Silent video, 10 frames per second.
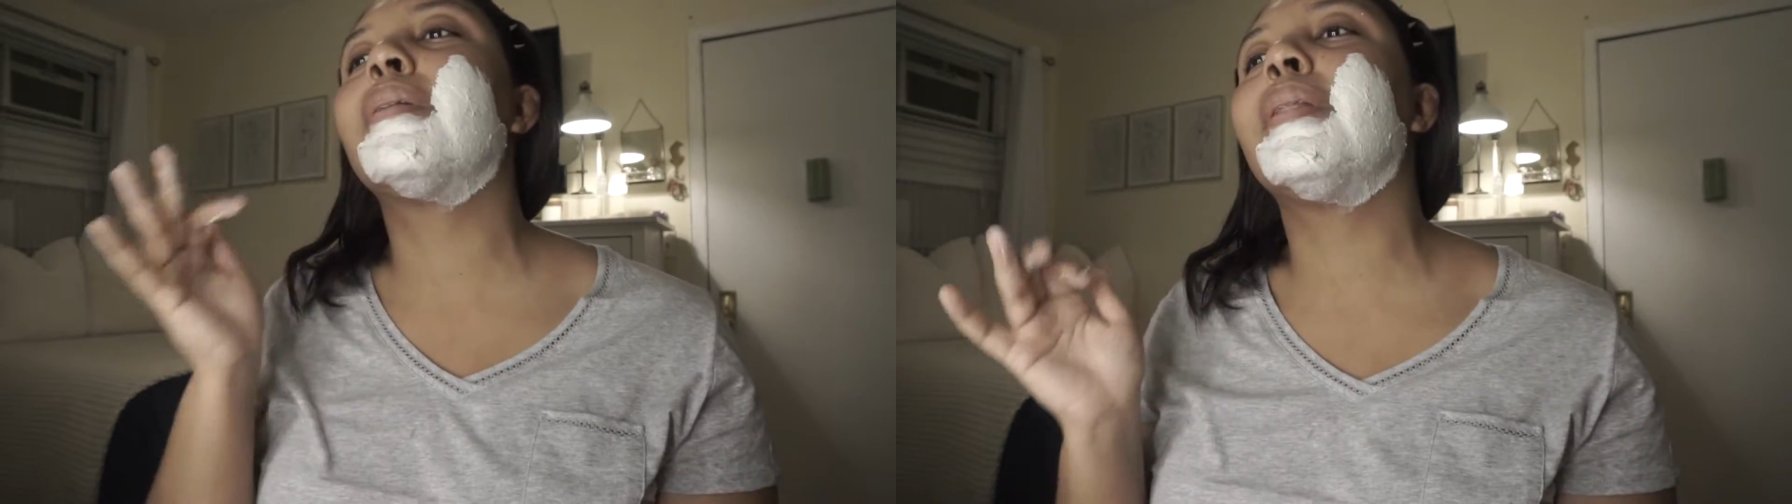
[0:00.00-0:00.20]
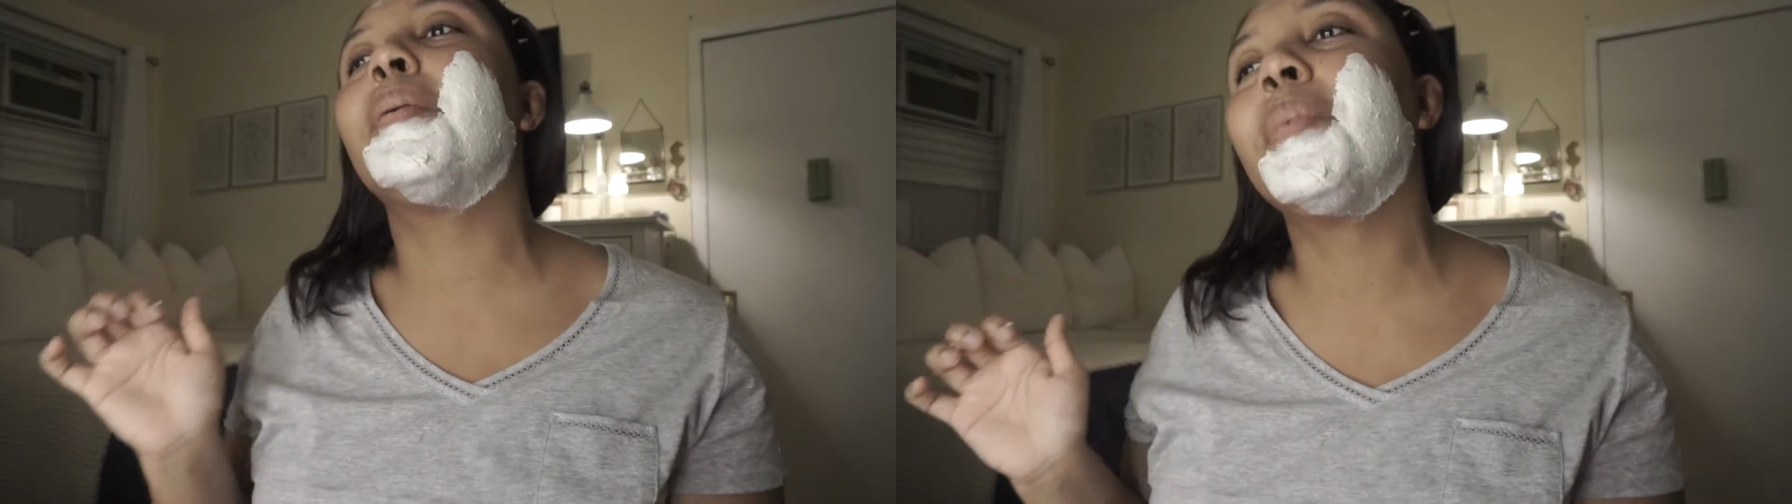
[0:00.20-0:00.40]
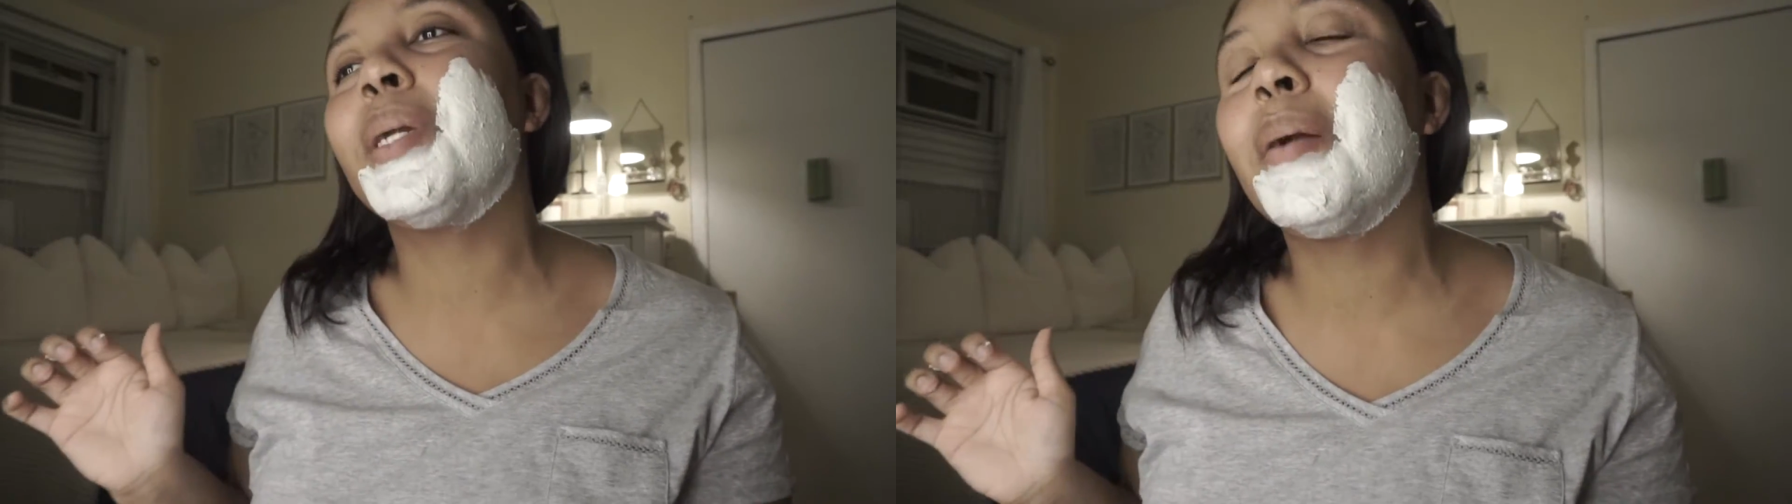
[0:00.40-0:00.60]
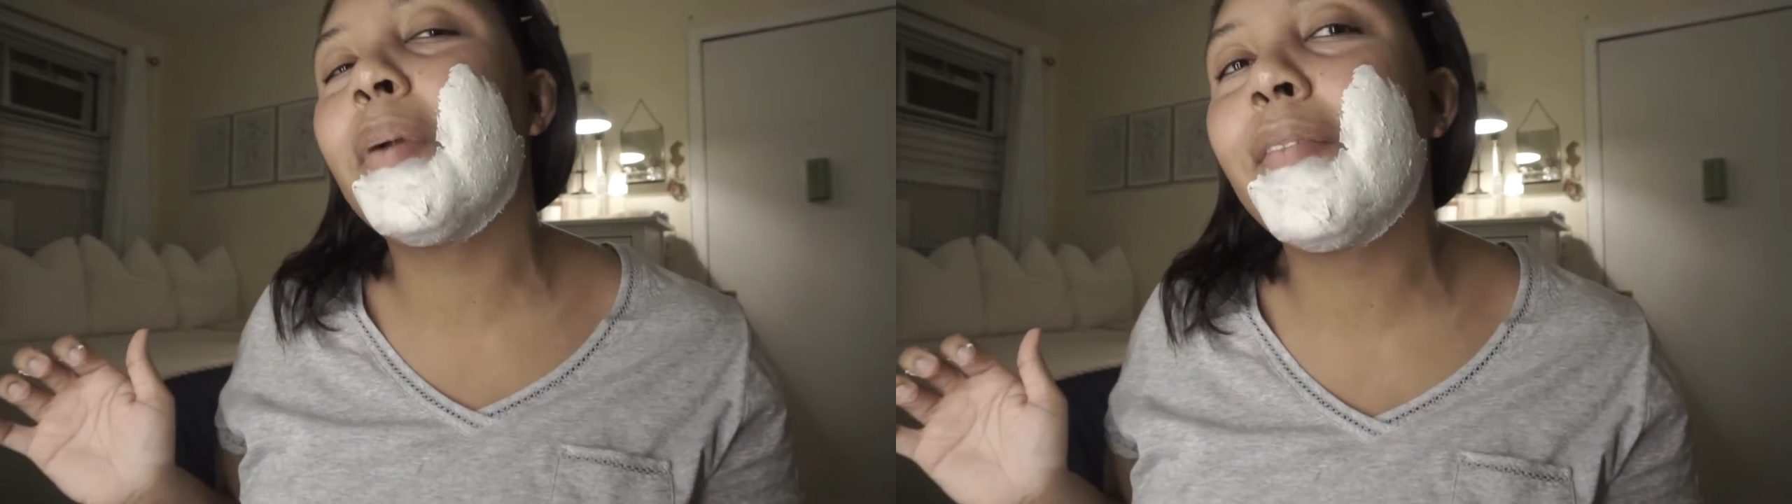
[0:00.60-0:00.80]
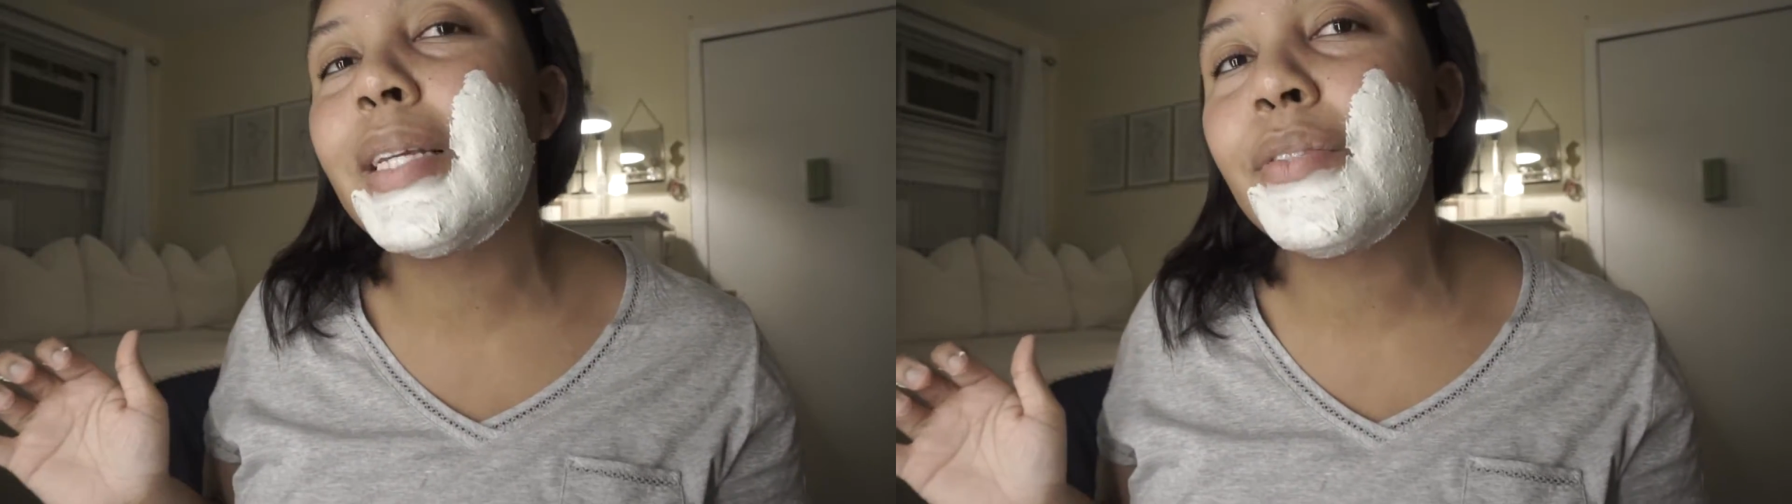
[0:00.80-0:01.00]
that I'm putting on
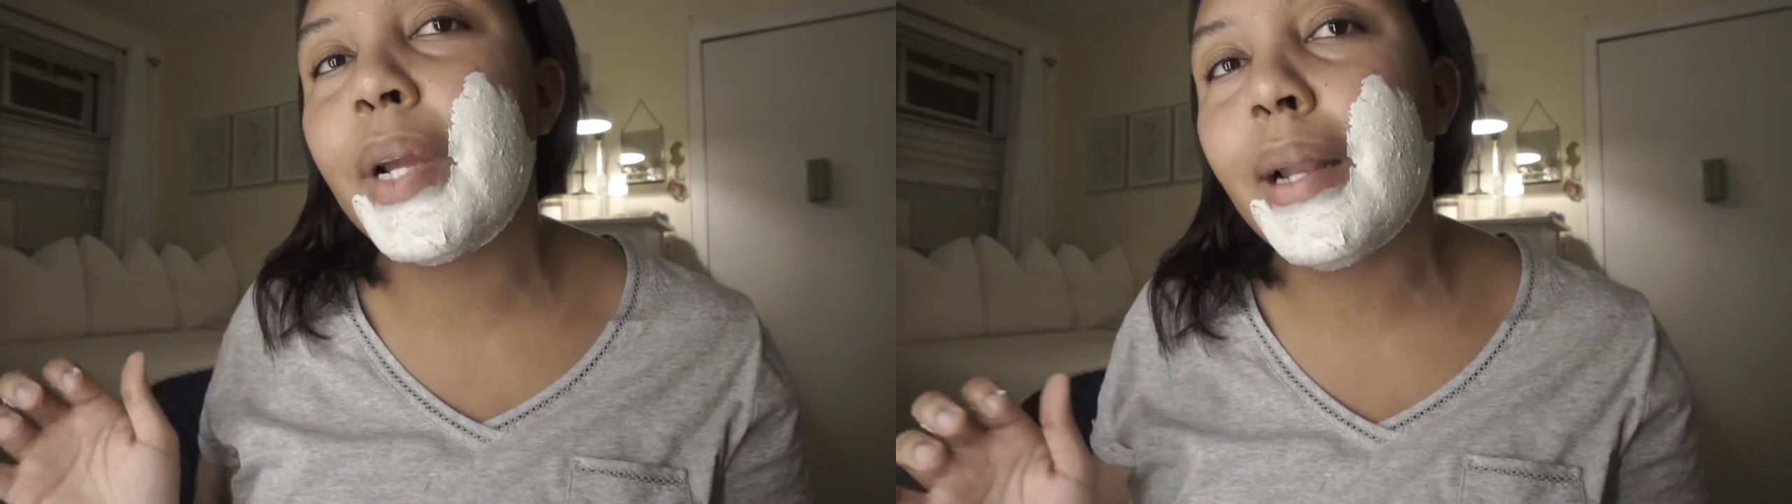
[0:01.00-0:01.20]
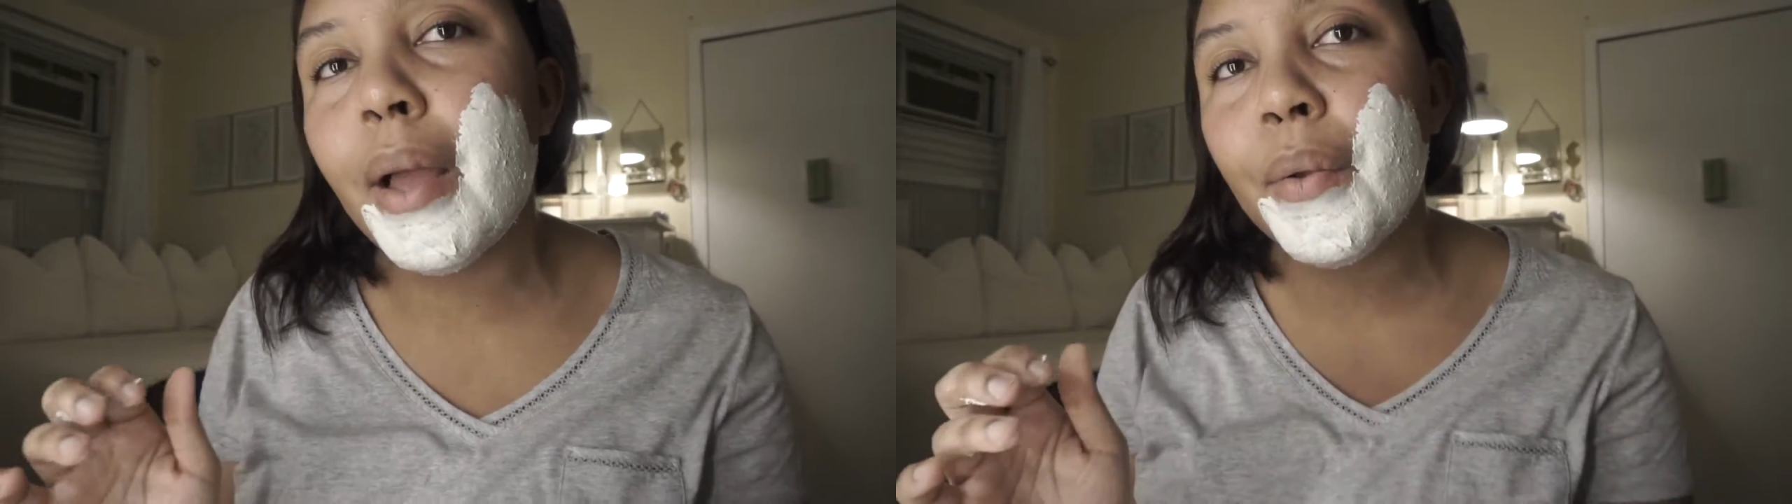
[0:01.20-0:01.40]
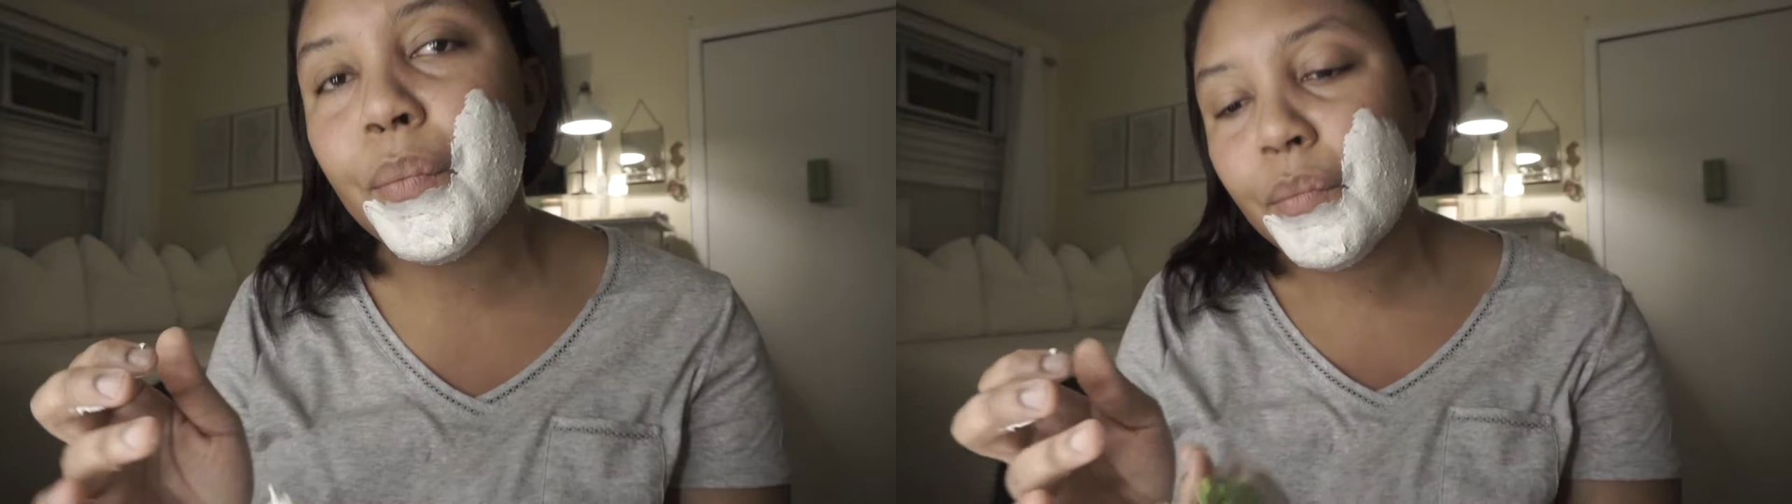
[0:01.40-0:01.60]
my face right